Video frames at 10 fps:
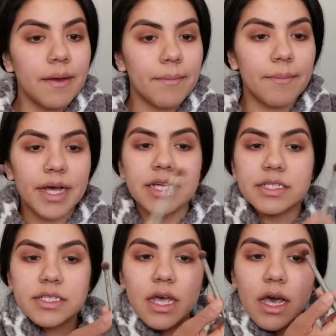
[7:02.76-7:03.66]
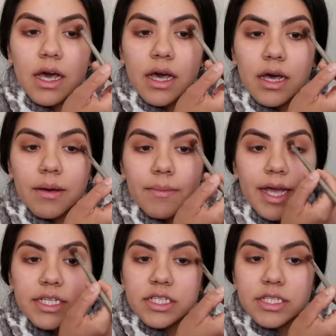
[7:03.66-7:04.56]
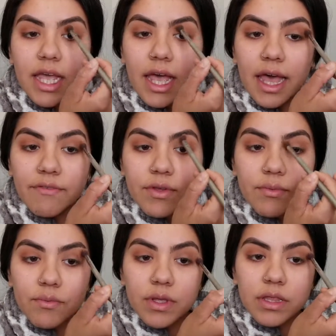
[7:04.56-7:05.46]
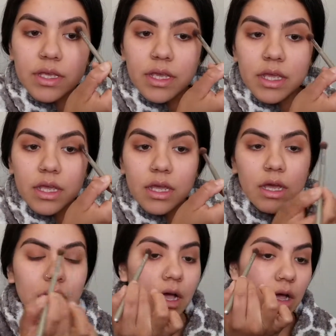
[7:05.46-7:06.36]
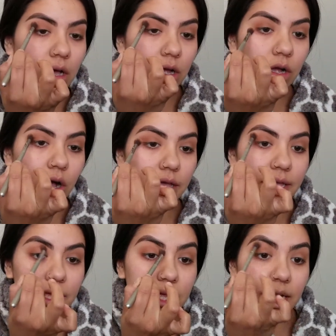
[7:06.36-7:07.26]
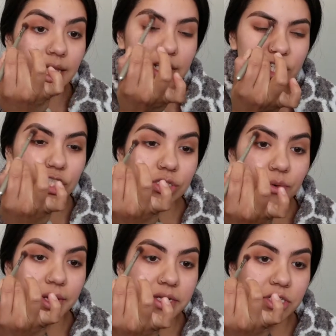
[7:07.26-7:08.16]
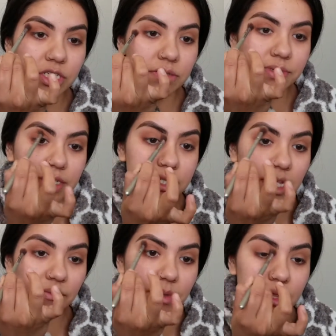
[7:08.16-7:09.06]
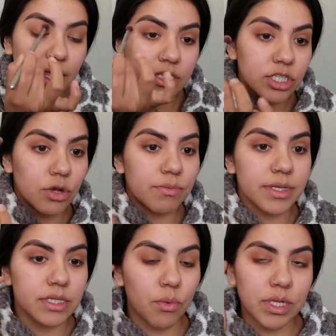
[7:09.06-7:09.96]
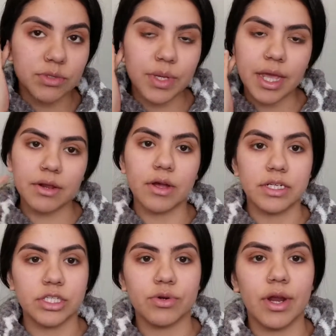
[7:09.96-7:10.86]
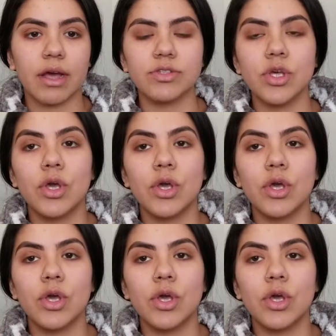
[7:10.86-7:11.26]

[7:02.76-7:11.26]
But I just haven't really gotten into it just because I've been like so busy. Once we had gotten into our house,